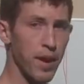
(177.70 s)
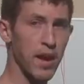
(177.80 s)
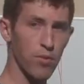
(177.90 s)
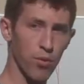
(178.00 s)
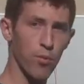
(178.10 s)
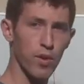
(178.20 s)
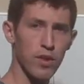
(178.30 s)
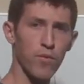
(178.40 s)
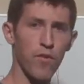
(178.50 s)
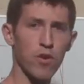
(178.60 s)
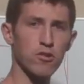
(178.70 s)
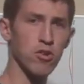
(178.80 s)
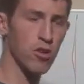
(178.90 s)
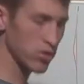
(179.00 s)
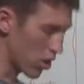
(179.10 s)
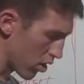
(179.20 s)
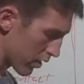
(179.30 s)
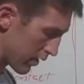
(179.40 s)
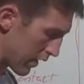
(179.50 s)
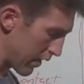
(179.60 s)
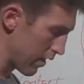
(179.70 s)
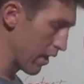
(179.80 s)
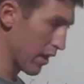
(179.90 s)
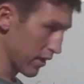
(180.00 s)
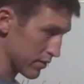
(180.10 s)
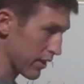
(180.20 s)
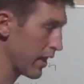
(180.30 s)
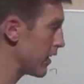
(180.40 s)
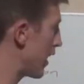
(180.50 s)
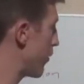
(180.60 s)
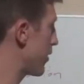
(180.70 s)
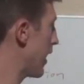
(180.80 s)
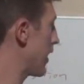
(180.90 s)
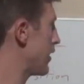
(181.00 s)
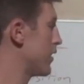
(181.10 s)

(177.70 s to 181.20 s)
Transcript: back, we're really focused on our target line and staying in line with that.